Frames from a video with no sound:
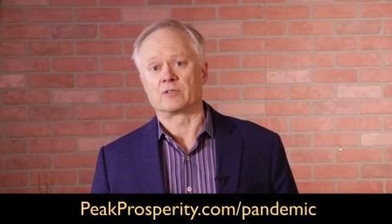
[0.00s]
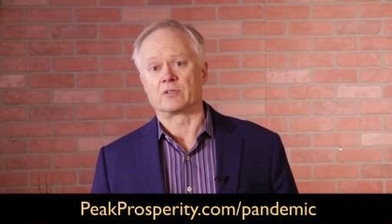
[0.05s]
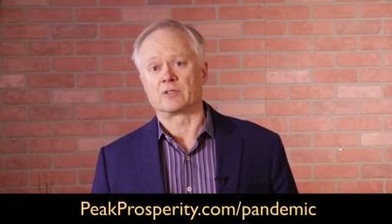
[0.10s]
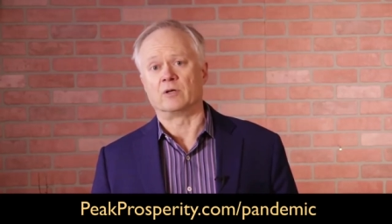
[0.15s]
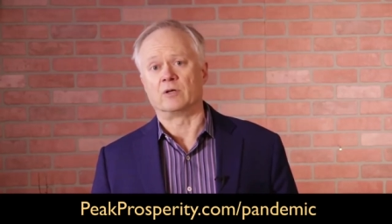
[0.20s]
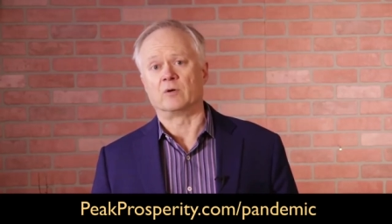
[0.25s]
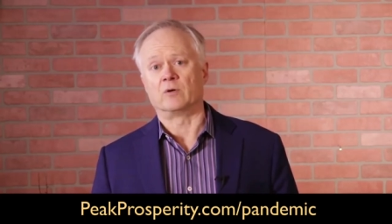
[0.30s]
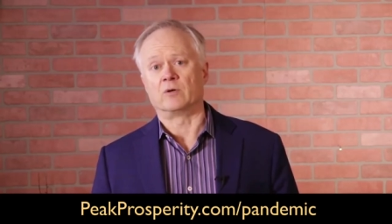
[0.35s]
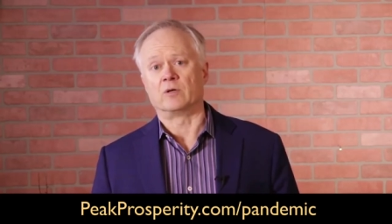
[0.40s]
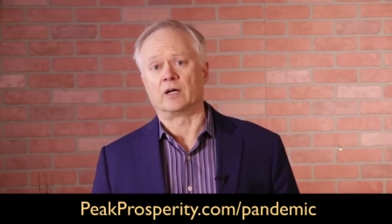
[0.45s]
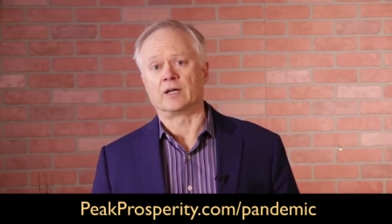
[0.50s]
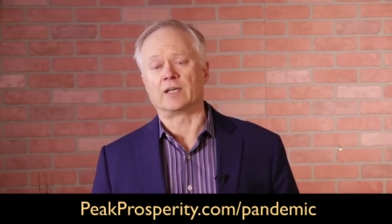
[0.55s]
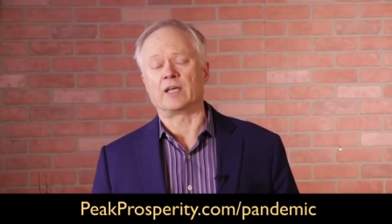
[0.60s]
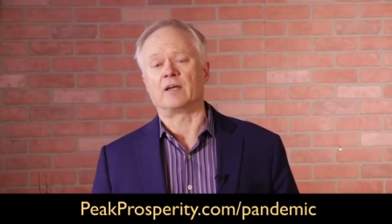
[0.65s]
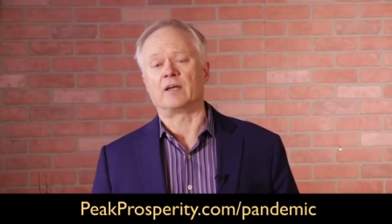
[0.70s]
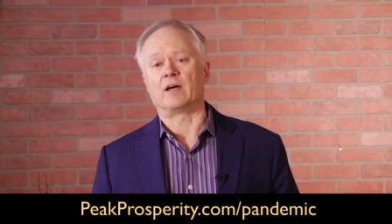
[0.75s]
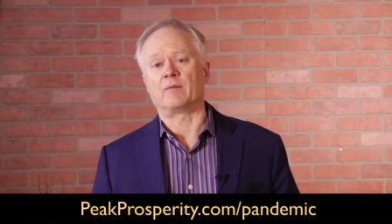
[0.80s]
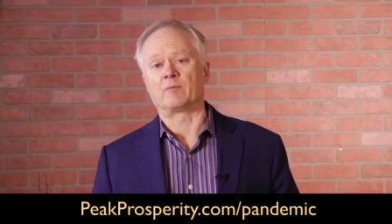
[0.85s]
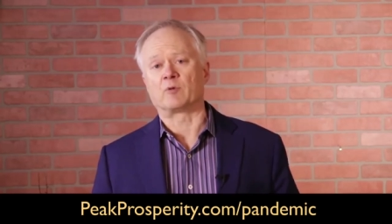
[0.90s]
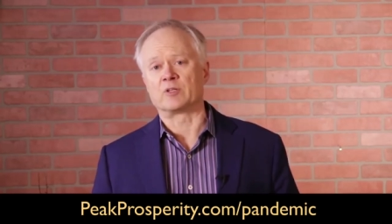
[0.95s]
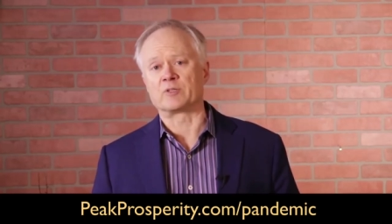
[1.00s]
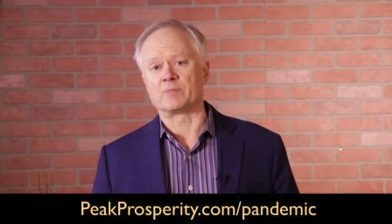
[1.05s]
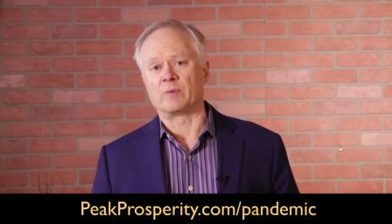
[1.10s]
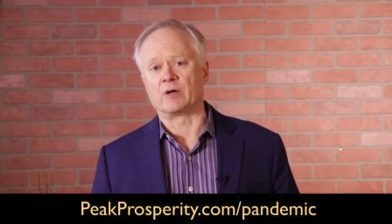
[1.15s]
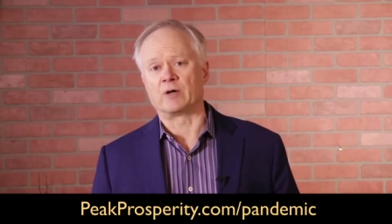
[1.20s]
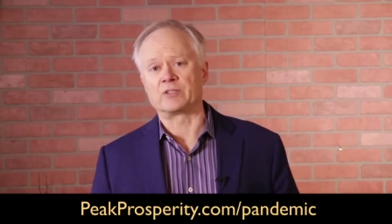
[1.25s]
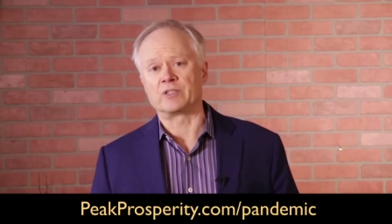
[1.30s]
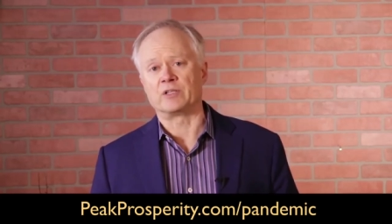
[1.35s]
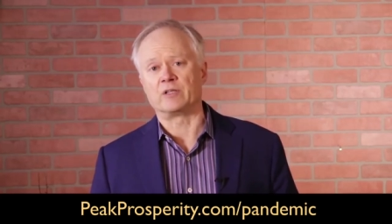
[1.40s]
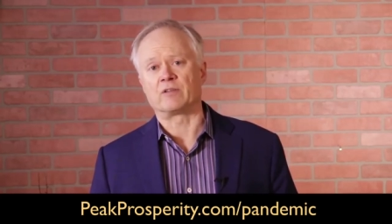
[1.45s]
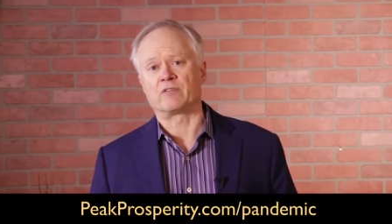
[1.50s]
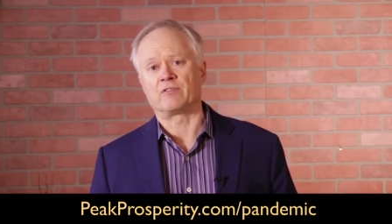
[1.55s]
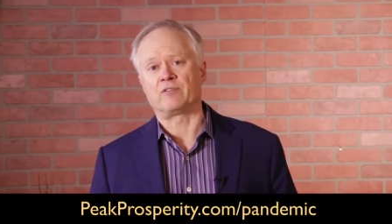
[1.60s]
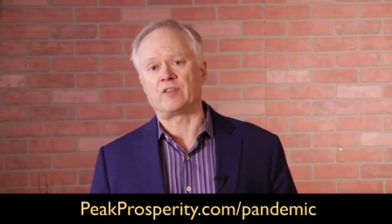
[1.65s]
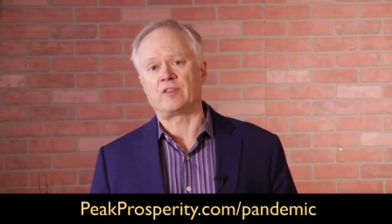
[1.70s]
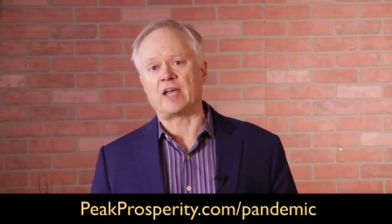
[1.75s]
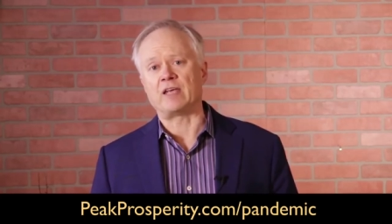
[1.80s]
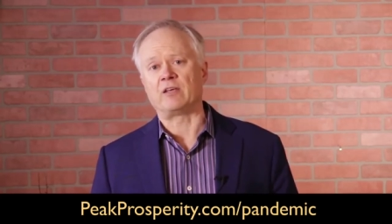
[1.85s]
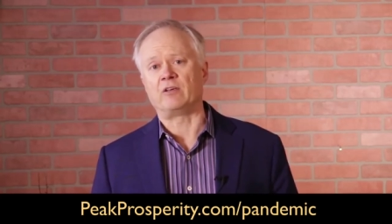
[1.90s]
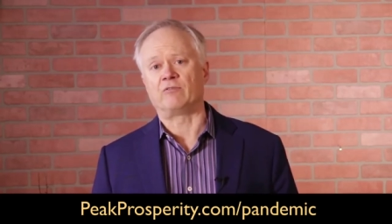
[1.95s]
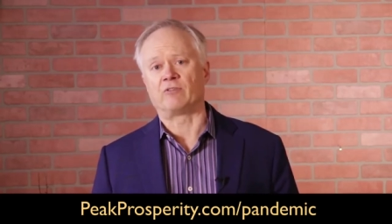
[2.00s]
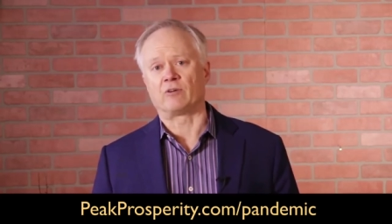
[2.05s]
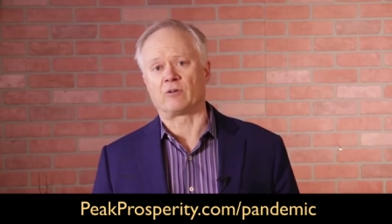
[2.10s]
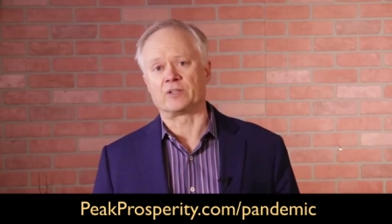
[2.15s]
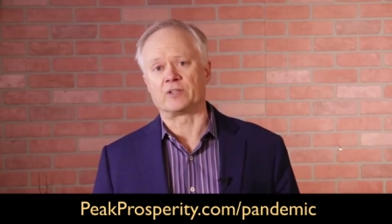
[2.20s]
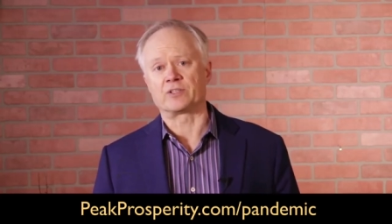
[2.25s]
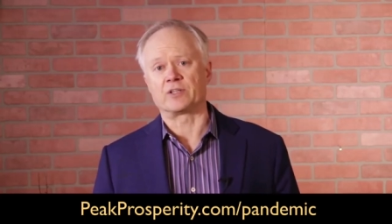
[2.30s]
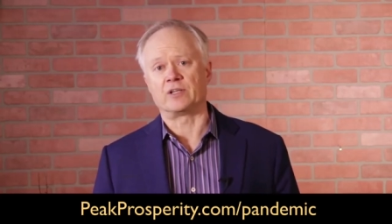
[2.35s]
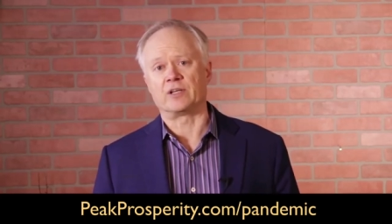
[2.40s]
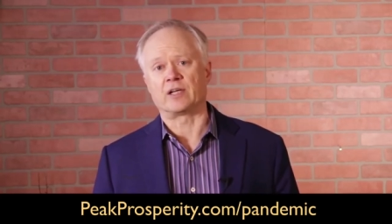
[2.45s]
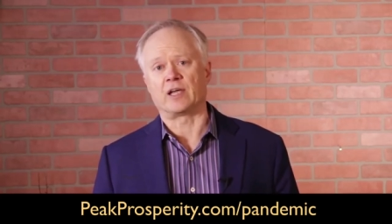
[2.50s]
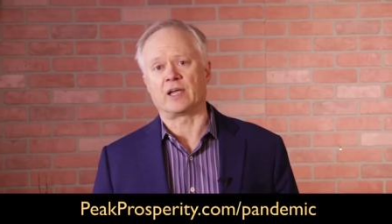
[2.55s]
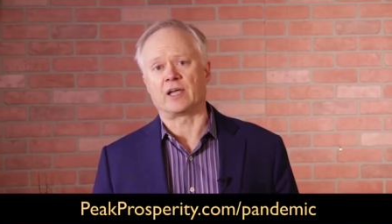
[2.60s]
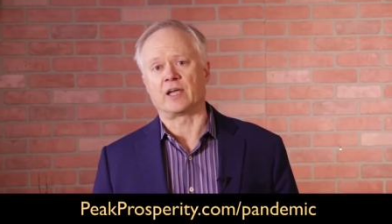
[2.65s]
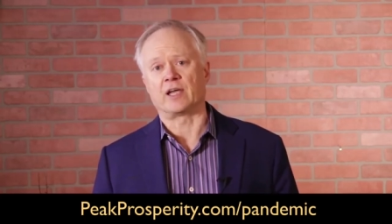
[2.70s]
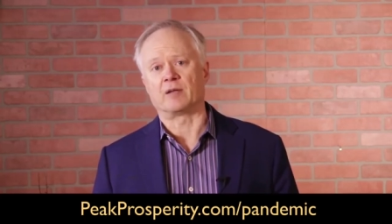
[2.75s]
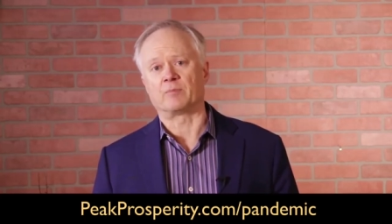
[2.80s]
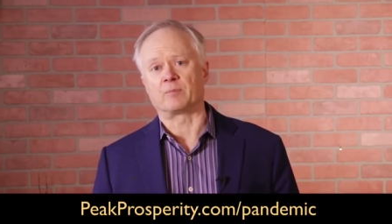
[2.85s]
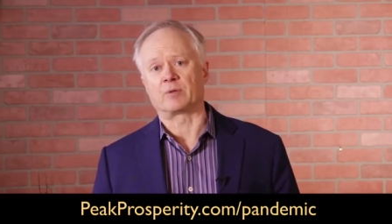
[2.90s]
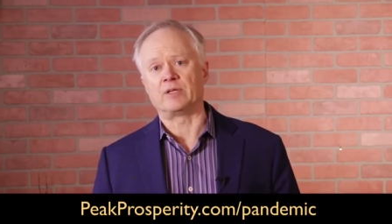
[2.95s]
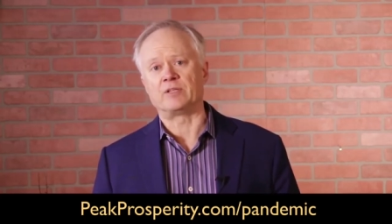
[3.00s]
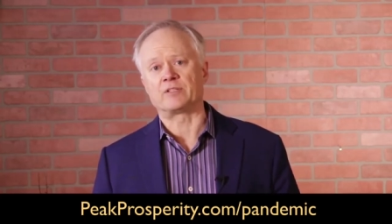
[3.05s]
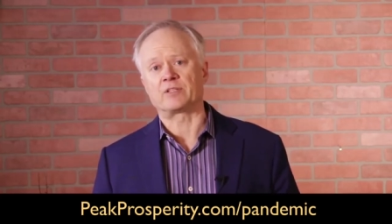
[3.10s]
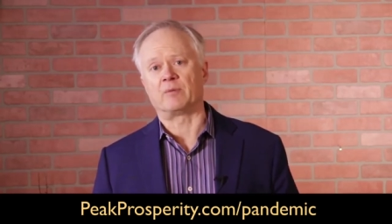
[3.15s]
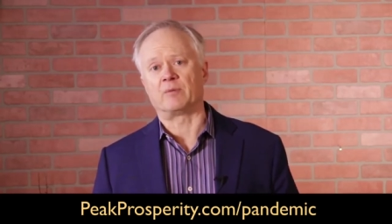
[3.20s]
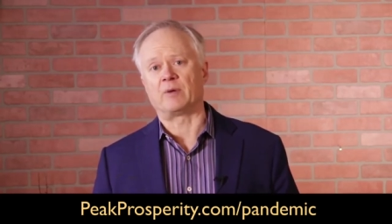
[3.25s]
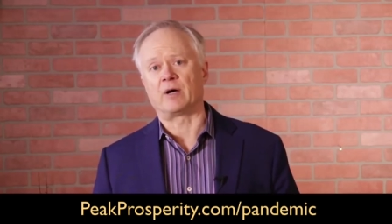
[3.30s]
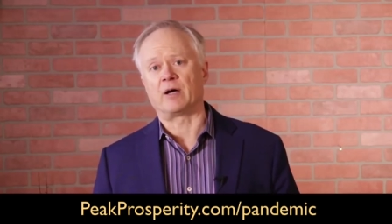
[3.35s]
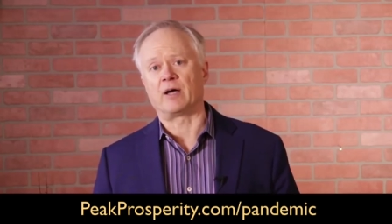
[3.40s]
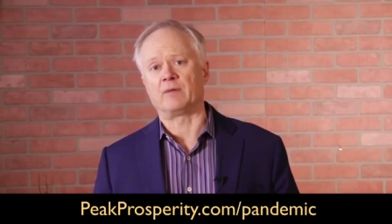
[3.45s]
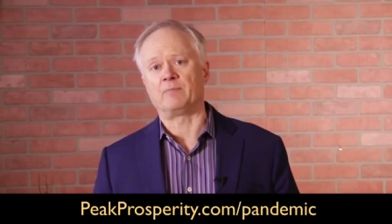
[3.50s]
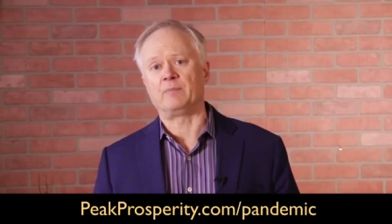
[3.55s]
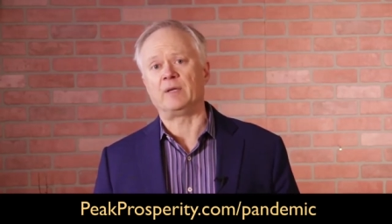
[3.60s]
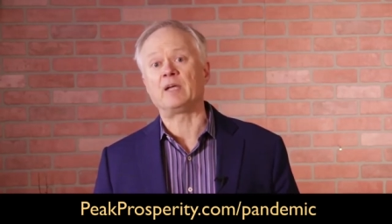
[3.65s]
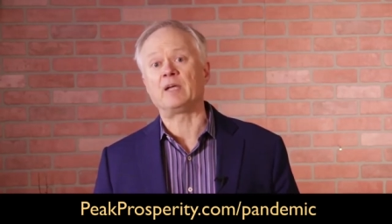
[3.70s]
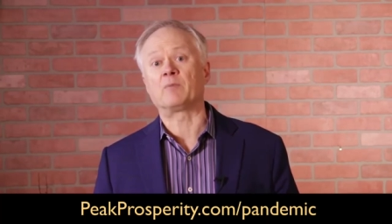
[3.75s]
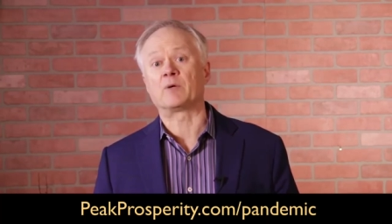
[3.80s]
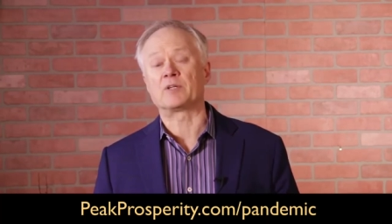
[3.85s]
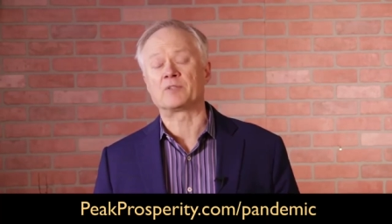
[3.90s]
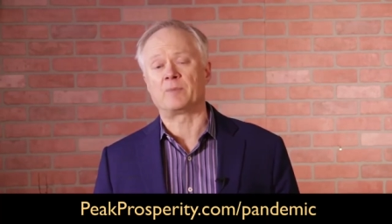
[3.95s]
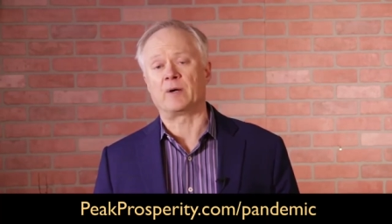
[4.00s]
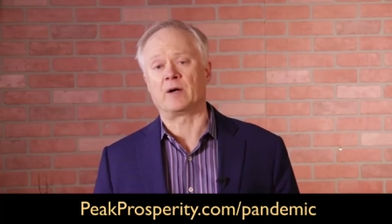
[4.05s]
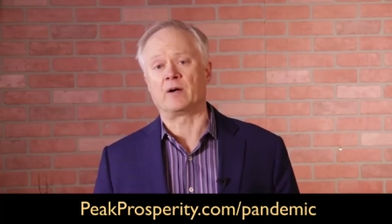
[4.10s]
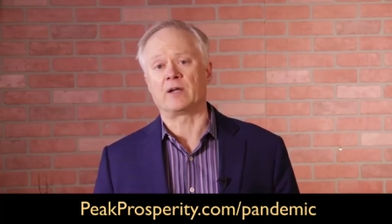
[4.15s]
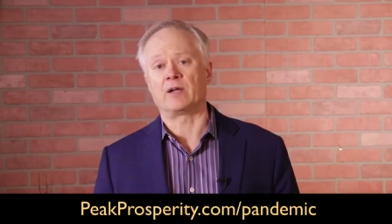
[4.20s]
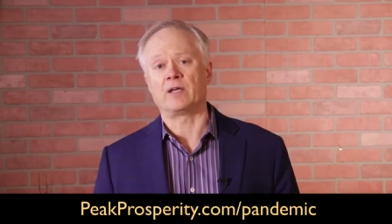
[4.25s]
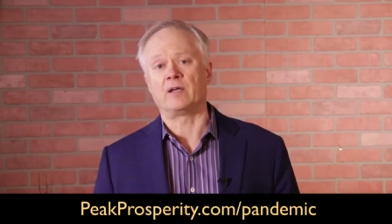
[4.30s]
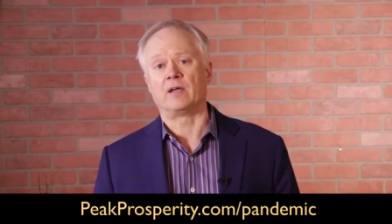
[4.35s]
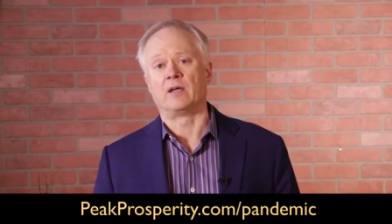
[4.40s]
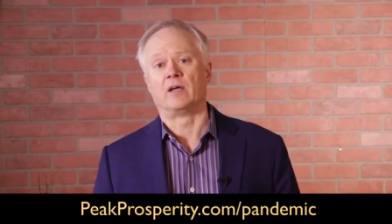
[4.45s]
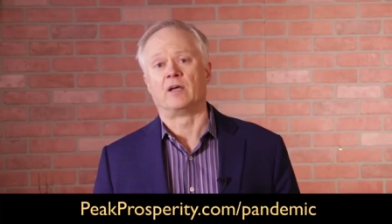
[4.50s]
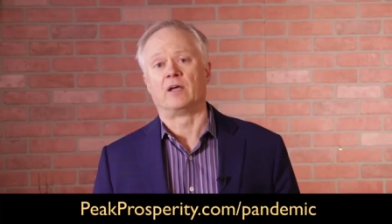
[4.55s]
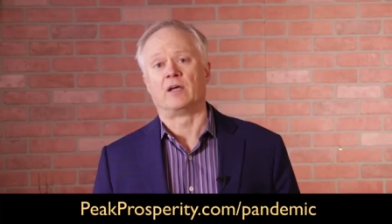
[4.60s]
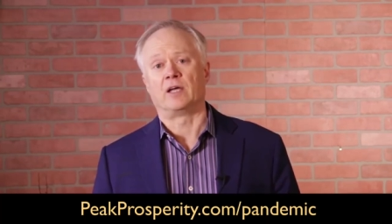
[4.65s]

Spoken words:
So again, I'm Chris Martinson. Thank you for listening, and please come by Peak Prosperity